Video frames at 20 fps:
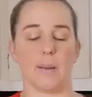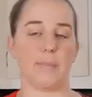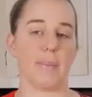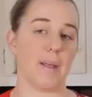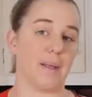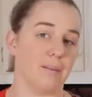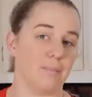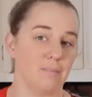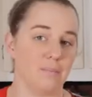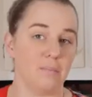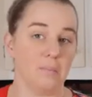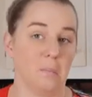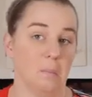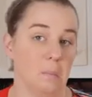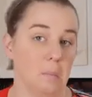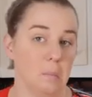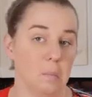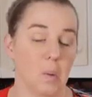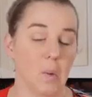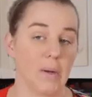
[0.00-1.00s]
a bit
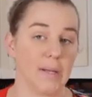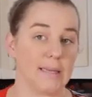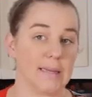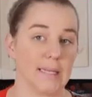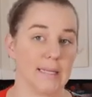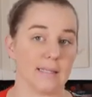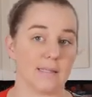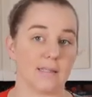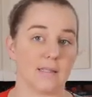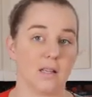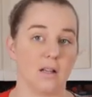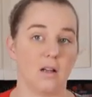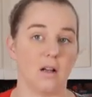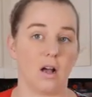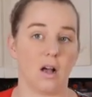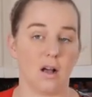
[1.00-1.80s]
pointless,